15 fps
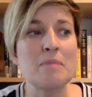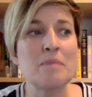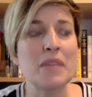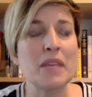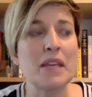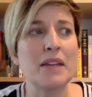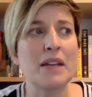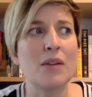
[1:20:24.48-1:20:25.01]

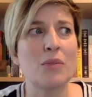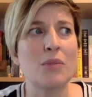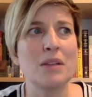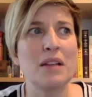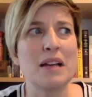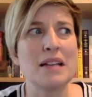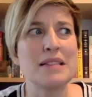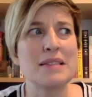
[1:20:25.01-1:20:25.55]
And then I'll
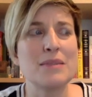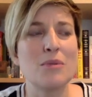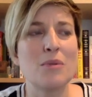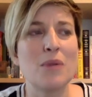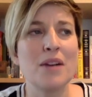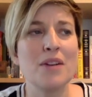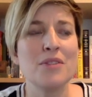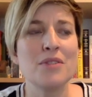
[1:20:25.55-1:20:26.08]
realize,
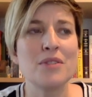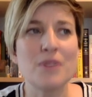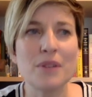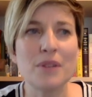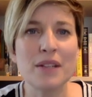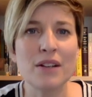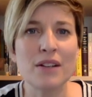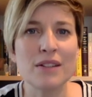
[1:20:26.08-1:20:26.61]
why are you
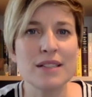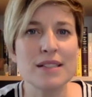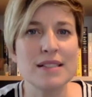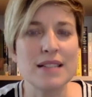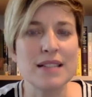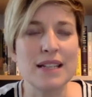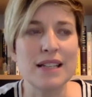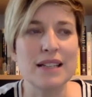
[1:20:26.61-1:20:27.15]
devoting all this
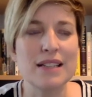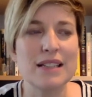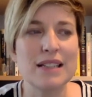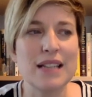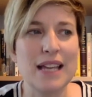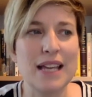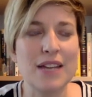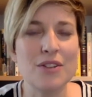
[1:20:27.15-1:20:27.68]
like
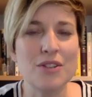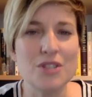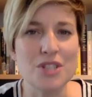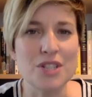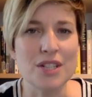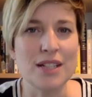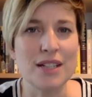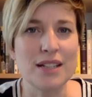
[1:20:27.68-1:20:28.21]

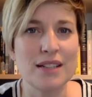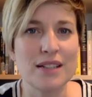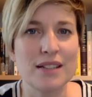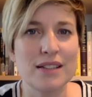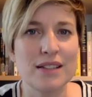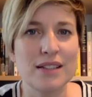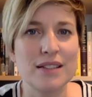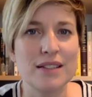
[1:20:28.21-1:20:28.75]
energy
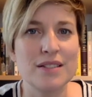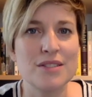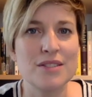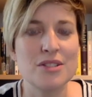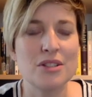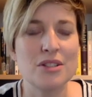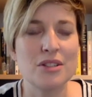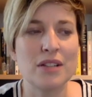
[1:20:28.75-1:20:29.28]

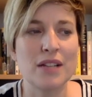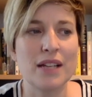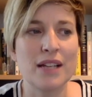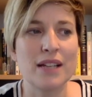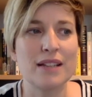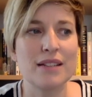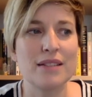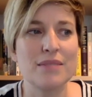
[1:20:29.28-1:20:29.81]
to
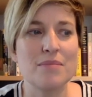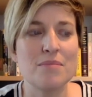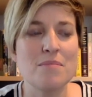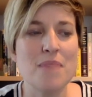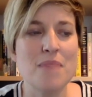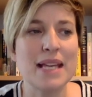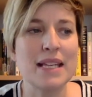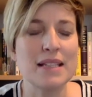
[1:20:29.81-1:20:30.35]
like
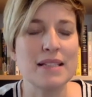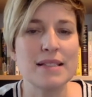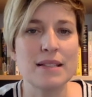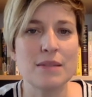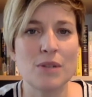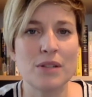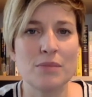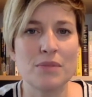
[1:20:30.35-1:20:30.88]
making
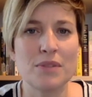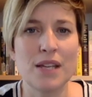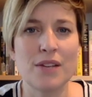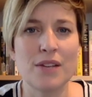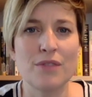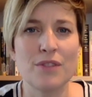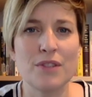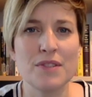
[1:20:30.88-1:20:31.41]
someone
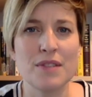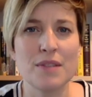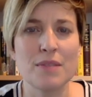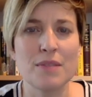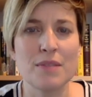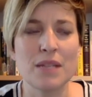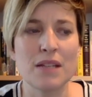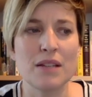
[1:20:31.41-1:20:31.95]
think or feel
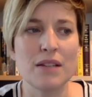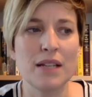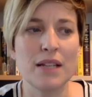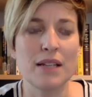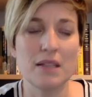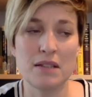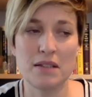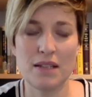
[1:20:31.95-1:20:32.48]
something,
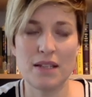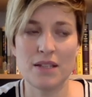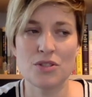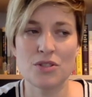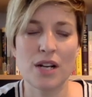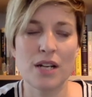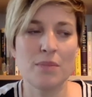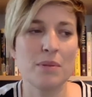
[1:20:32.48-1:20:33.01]
like, and
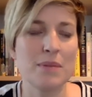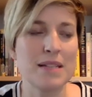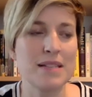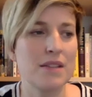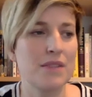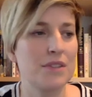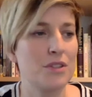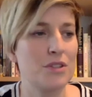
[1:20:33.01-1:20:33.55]
trying to put
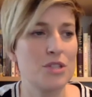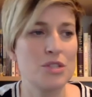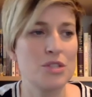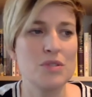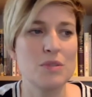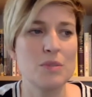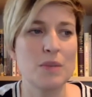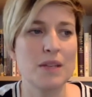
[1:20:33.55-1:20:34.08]
myself in their
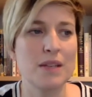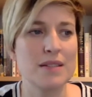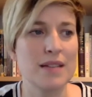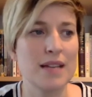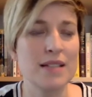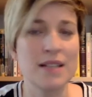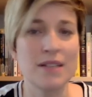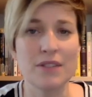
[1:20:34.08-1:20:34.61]
shoes, because
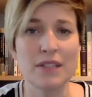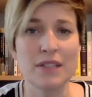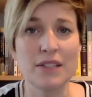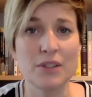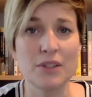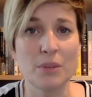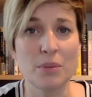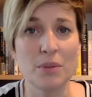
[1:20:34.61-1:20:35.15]
I definitely
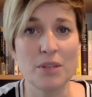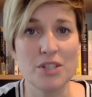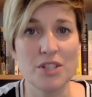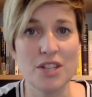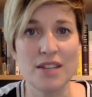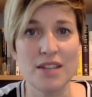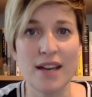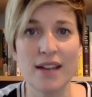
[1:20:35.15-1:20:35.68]
don't
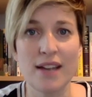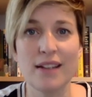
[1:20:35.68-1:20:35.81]
appreciate that.